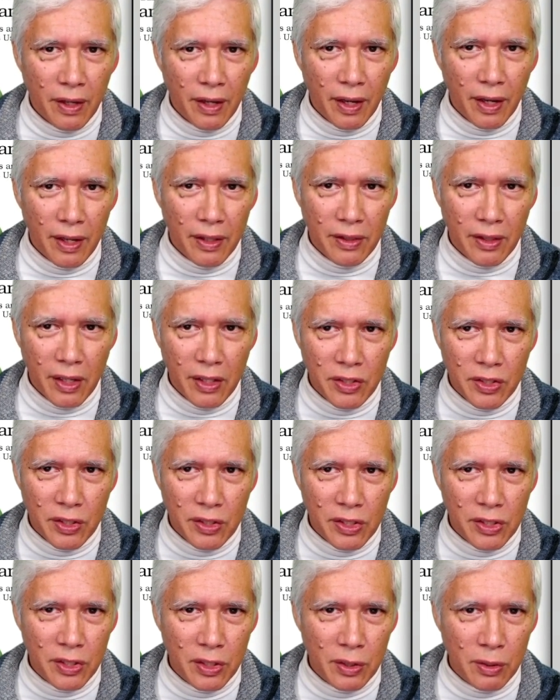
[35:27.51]
and that should
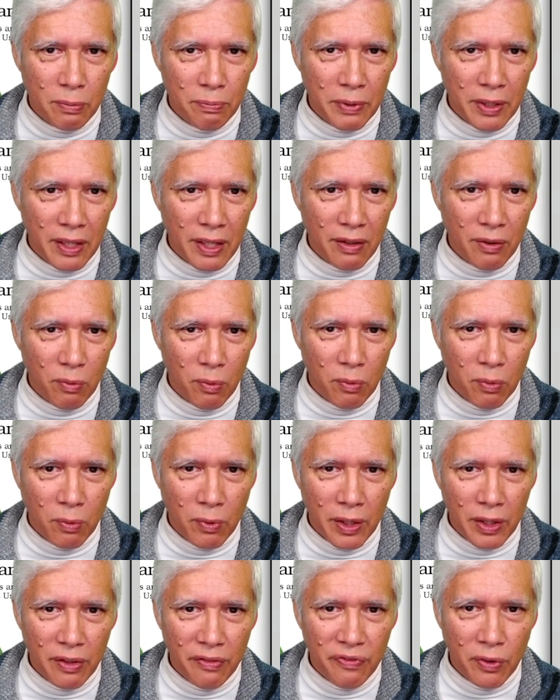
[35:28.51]
still be
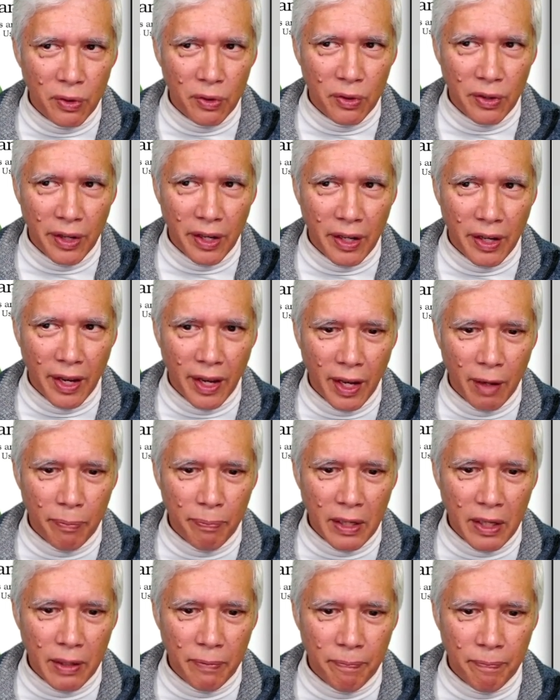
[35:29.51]
wonderful and
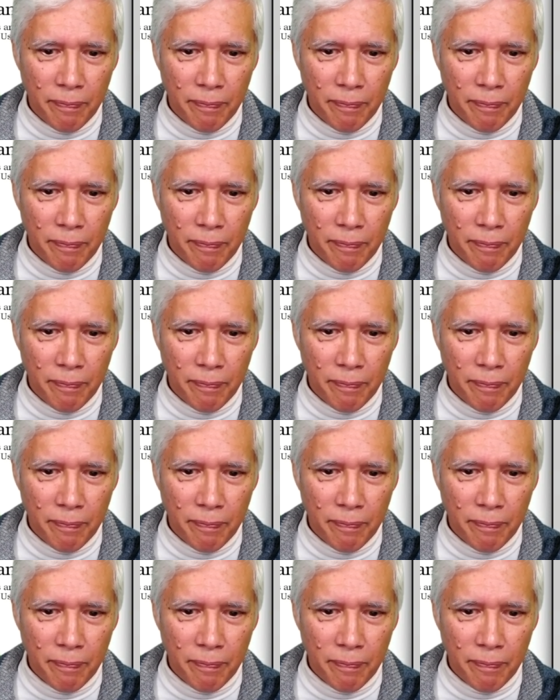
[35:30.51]
happy.